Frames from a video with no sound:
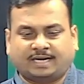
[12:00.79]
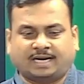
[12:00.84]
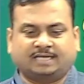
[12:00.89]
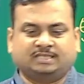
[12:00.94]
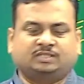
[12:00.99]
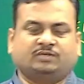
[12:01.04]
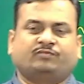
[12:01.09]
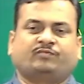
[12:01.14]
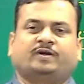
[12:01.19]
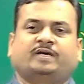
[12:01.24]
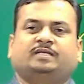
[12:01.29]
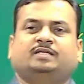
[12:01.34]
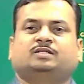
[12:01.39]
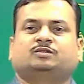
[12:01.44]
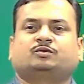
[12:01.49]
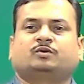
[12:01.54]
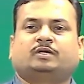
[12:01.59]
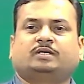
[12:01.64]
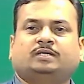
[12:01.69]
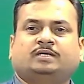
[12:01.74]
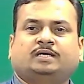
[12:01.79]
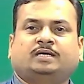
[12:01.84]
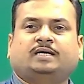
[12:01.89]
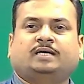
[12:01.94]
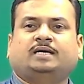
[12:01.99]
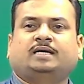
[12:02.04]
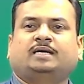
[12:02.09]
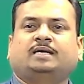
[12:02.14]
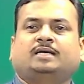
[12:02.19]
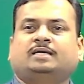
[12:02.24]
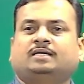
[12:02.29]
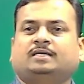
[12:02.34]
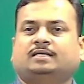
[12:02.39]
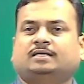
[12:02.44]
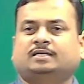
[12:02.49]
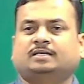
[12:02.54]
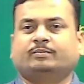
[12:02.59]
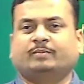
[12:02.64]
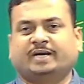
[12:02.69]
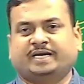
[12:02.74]
classify this one
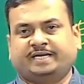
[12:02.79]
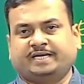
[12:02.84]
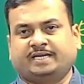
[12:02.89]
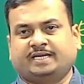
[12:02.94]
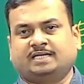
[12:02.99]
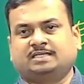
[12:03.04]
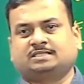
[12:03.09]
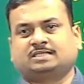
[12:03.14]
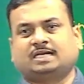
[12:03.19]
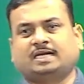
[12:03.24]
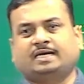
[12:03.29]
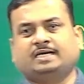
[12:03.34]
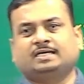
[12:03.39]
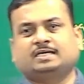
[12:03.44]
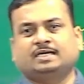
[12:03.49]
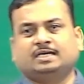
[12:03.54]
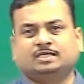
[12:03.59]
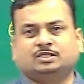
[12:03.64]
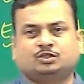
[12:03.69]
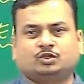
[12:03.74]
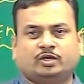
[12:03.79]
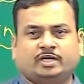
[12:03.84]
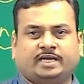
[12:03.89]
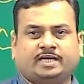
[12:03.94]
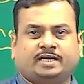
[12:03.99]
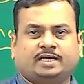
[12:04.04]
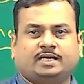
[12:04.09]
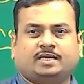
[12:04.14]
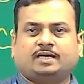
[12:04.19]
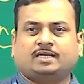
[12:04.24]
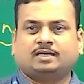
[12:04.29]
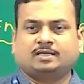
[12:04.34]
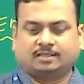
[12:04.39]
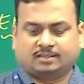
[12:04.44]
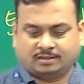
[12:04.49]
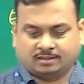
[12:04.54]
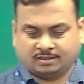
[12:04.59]
materials like insulator,